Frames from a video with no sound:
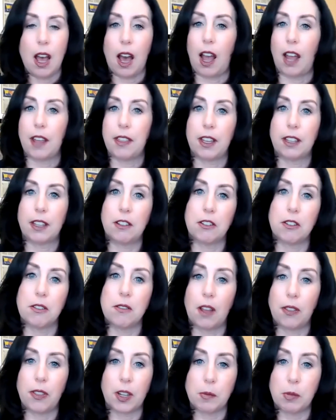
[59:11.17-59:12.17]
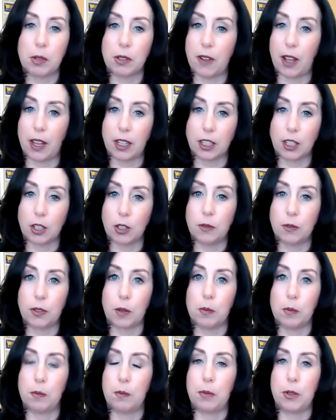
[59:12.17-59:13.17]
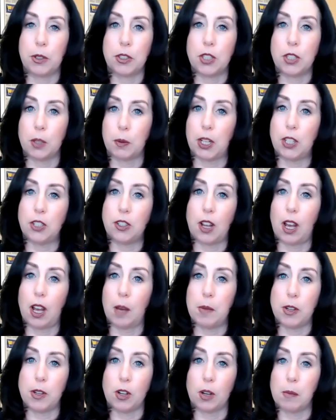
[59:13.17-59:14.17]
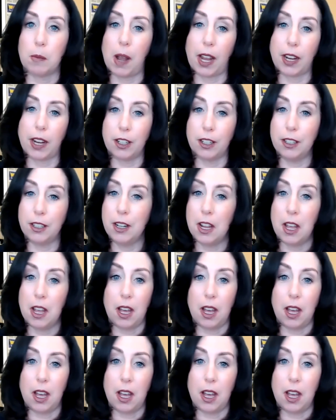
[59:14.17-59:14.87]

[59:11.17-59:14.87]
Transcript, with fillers: I think there's nothing preventing you from pursuing a job in your minor